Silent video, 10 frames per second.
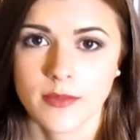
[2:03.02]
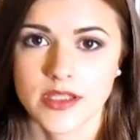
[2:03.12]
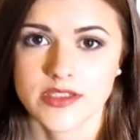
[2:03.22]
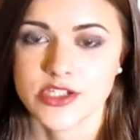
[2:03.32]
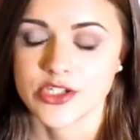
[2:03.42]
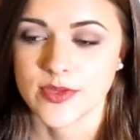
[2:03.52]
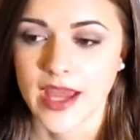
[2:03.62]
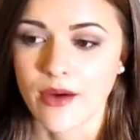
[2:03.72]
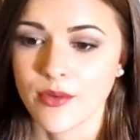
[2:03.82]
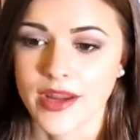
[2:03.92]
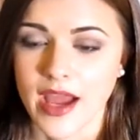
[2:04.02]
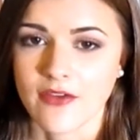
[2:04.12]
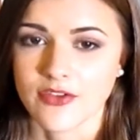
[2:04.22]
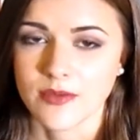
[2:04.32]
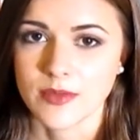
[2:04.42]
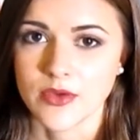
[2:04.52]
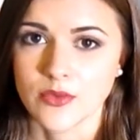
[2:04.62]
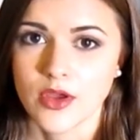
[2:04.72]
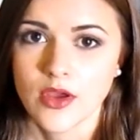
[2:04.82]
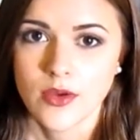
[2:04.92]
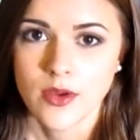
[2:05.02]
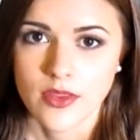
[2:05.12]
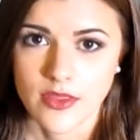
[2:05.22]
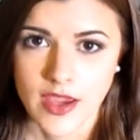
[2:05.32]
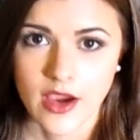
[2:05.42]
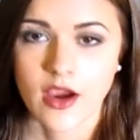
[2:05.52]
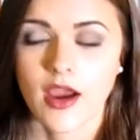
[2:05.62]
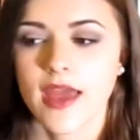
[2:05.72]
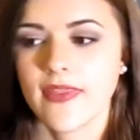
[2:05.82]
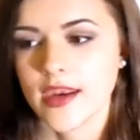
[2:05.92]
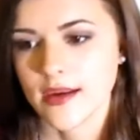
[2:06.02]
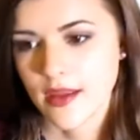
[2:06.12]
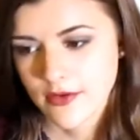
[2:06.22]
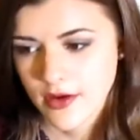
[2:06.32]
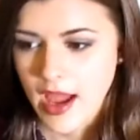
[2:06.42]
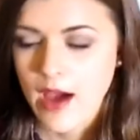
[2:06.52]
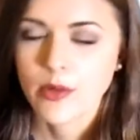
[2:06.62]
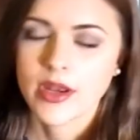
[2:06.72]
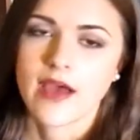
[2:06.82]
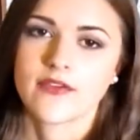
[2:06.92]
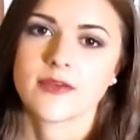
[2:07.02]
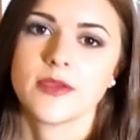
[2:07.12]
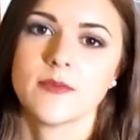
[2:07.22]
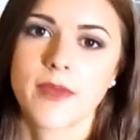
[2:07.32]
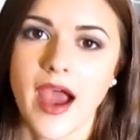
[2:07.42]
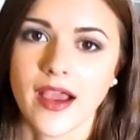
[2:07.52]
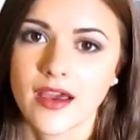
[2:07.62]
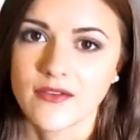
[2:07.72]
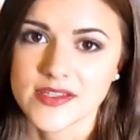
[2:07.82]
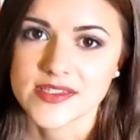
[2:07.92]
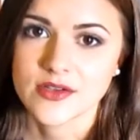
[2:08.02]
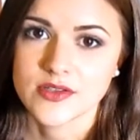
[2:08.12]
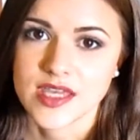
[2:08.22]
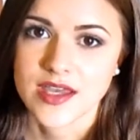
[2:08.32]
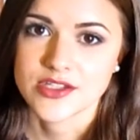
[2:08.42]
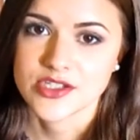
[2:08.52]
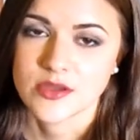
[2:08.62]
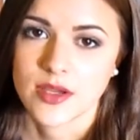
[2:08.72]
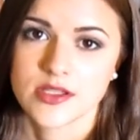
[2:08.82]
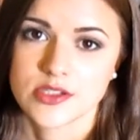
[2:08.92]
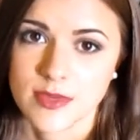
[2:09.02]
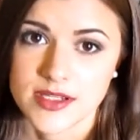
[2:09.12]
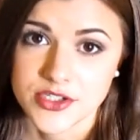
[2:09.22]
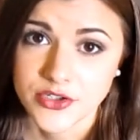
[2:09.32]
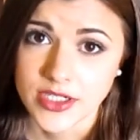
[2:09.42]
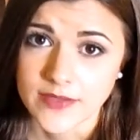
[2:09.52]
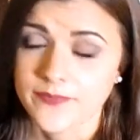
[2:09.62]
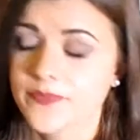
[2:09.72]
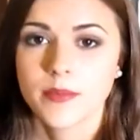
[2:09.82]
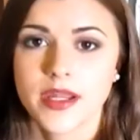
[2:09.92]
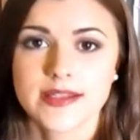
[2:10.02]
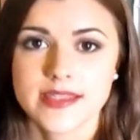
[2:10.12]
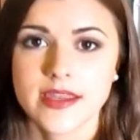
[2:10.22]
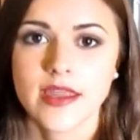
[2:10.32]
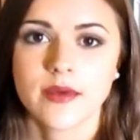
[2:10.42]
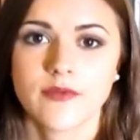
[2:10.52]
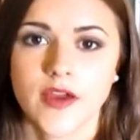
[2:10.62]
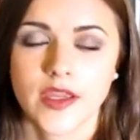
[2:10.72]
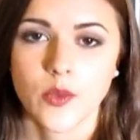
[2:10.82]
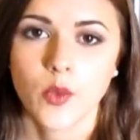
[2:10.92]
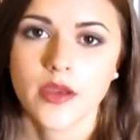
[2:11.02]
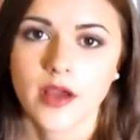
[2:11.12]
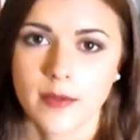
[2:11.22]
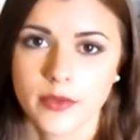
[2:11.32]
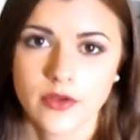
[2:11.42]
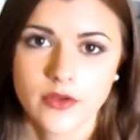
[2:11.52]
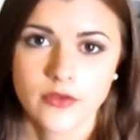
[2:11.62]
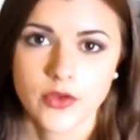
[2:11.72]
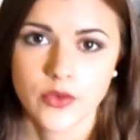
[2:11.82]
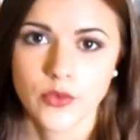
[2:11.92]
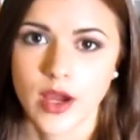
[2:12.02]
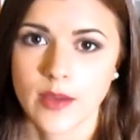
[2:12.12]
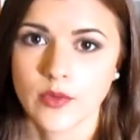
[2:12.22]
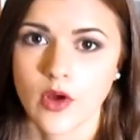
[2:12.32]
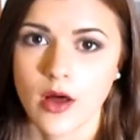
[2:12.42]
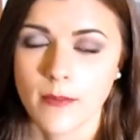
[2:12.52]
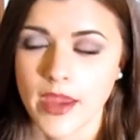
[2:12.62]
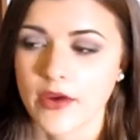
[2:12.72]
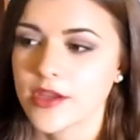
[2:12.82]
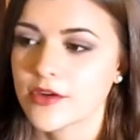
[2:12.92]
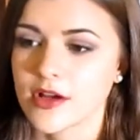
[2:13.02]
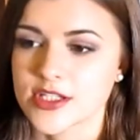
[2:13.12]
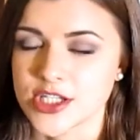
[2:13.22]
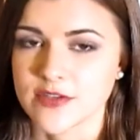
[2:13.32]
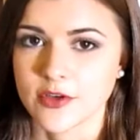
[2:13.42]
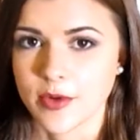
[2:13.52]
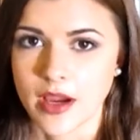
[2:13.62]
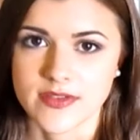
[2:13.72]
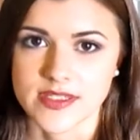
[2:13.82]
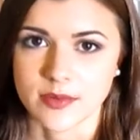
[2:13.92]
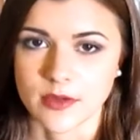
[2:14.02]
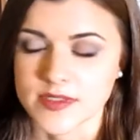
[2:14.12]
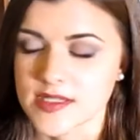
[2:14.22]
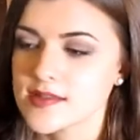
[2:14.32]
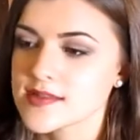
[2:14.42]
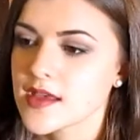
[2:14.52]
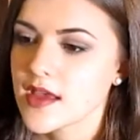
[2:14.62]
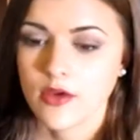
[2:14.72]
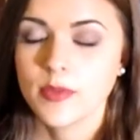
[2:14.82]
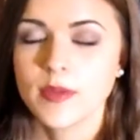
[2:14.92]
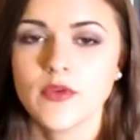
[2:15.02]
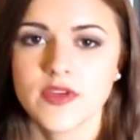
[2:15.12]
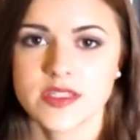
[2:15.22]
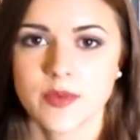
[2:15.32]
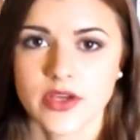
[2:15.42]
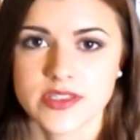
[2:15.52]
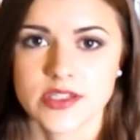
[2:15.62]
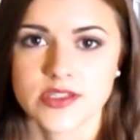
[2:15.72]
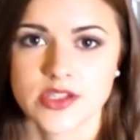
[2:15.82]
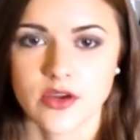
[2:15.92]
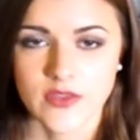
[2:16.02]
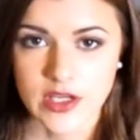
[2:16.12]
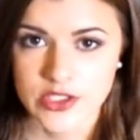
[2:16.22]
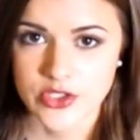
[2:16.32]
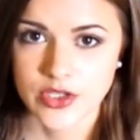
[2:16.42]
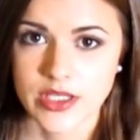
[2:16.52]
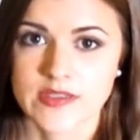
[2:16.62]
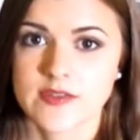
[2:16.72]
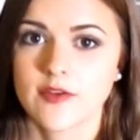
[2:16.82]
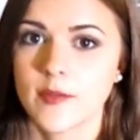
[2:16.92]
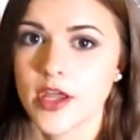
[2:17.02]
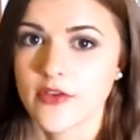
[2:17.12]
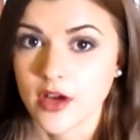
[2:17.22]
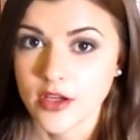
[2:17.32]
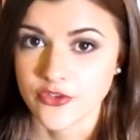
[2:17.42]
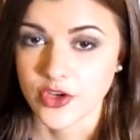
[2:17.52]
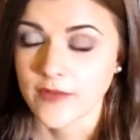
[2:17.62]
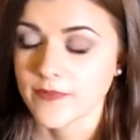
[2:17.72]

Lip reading: me to do an hour and a half commute there and then another hour and a half commute back every single day just so I could do my degree. But I did end up finding one couple who I will call Mary and Archie for privacy purposes, who would be moving to Boston to start their degrees from another country.